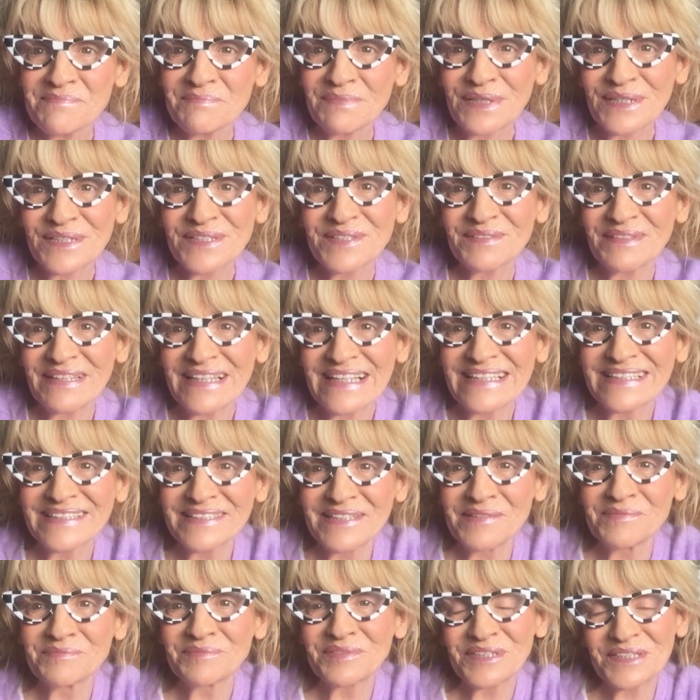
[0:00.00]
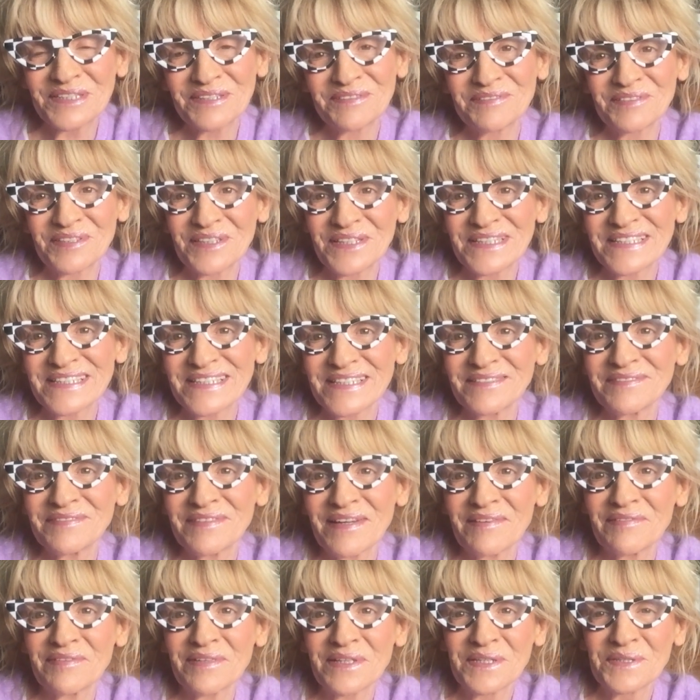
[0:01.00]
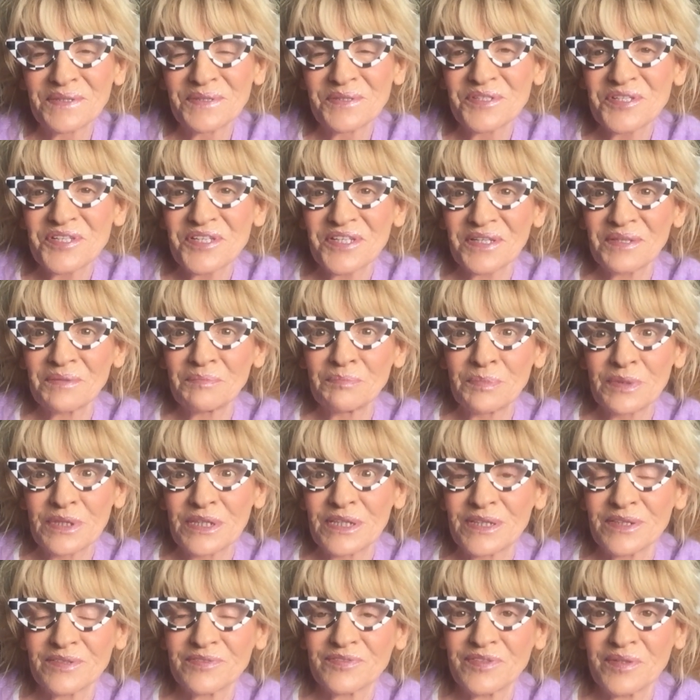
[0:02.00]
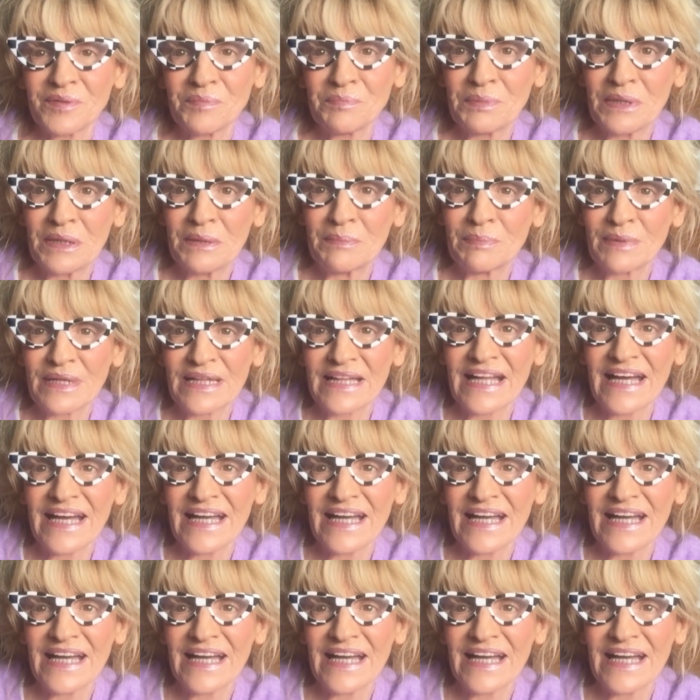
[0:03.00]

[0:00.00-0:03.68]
Most welcome to the Voice of Evolution, beautiful people.